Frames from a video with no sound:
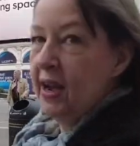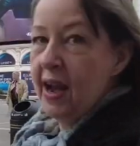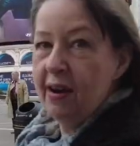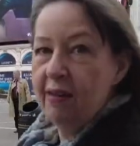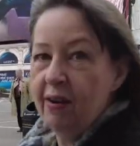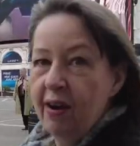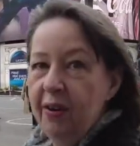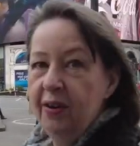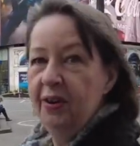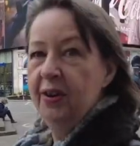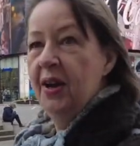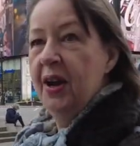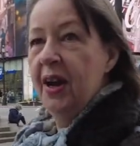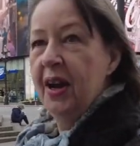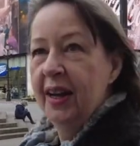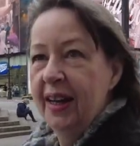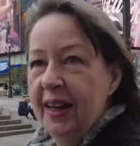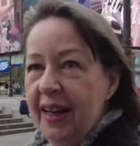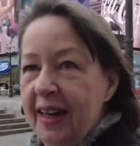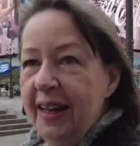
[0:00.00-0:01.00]
used to go
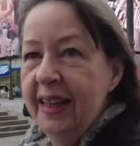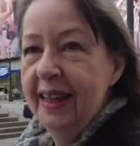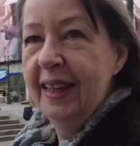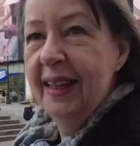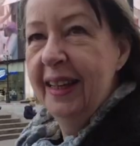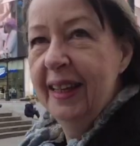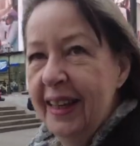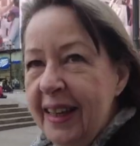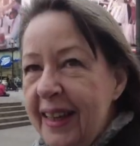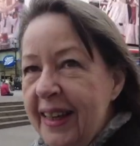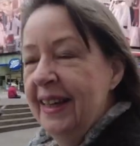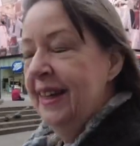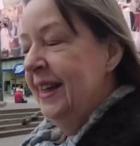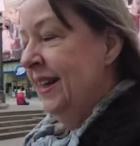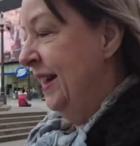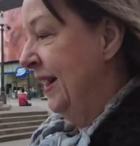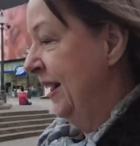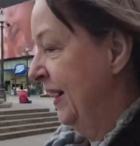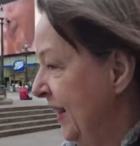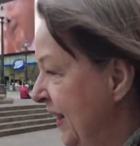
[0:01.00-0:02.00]
round and round and round in
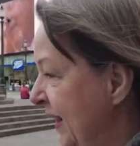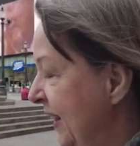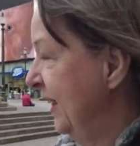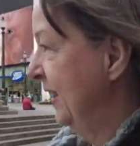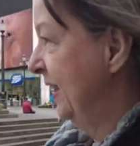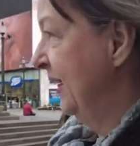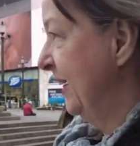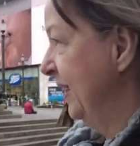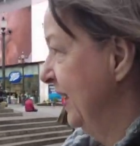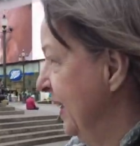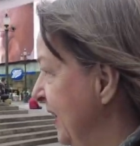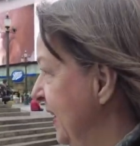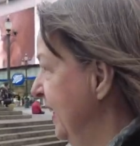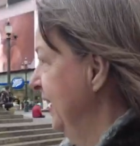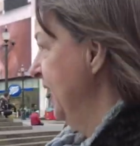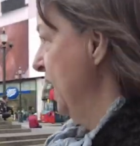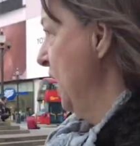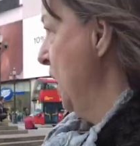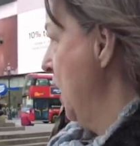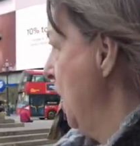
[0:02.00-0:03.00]
circles?
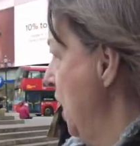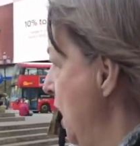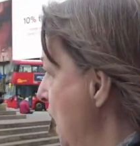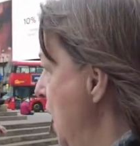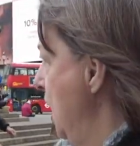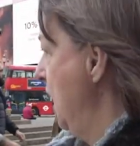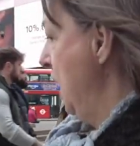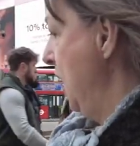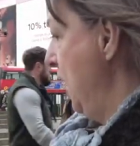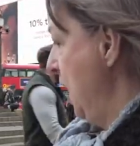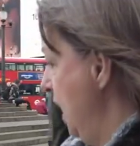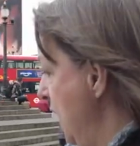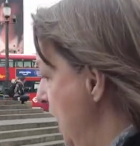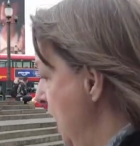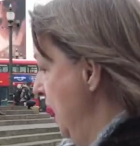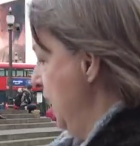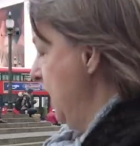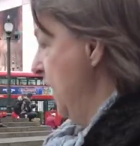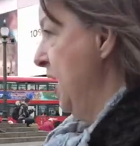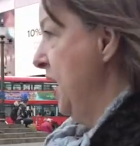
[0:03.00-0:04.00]
Wasn't it
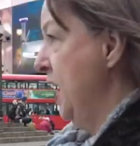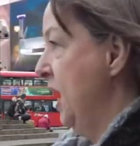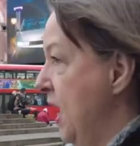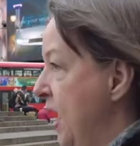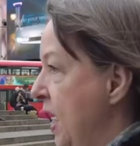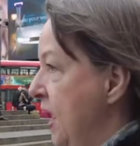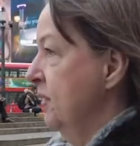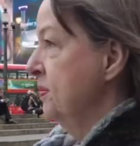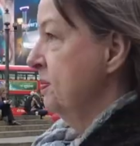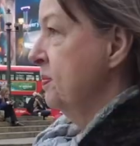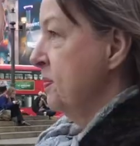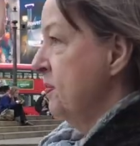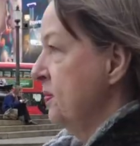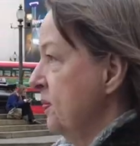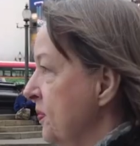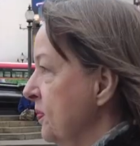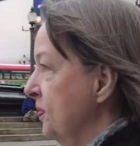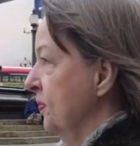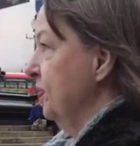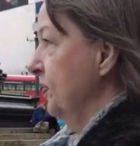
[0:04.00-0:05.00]
a thing to
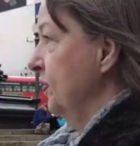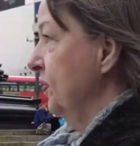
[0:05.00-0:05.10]
do in the